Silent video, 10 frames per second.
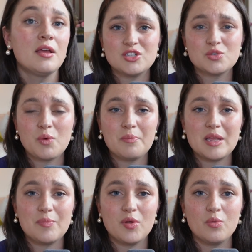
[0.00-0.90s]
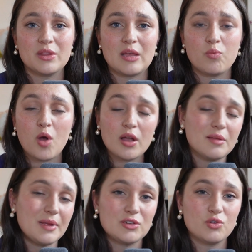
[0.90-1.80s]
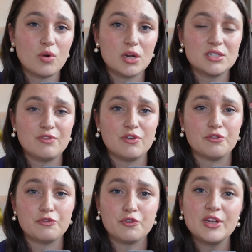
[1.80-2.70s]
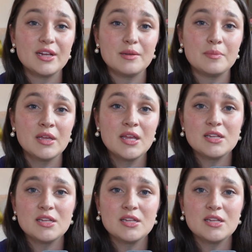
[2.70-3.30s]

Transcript: I just want people when they walk in my door to feel freedom,